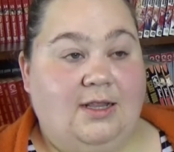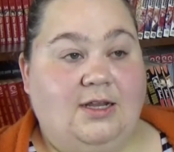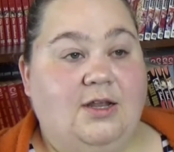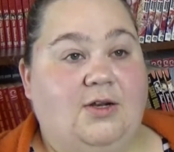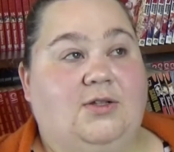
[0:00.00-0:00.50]

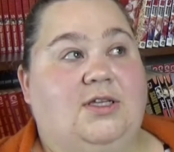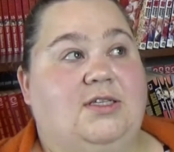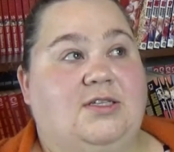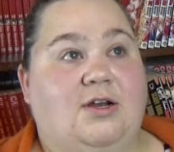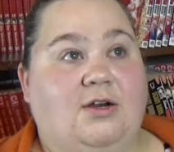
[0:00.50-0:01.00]
Like, not only is
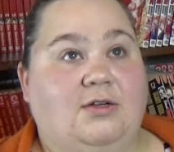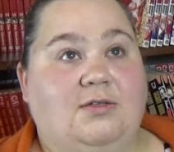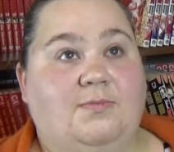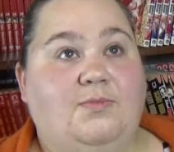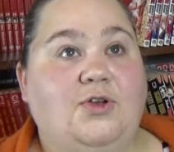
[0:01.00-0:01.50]
his
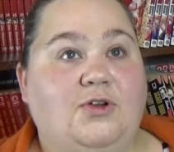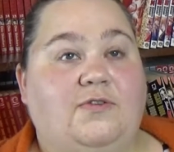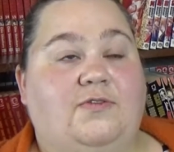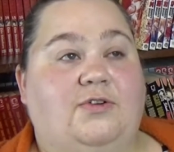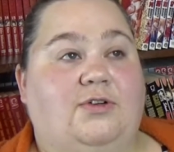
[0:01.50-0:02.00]
art
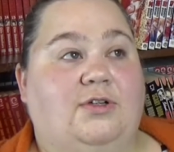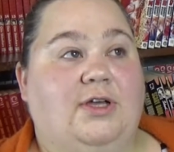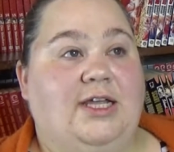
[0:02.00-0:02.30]
beautiful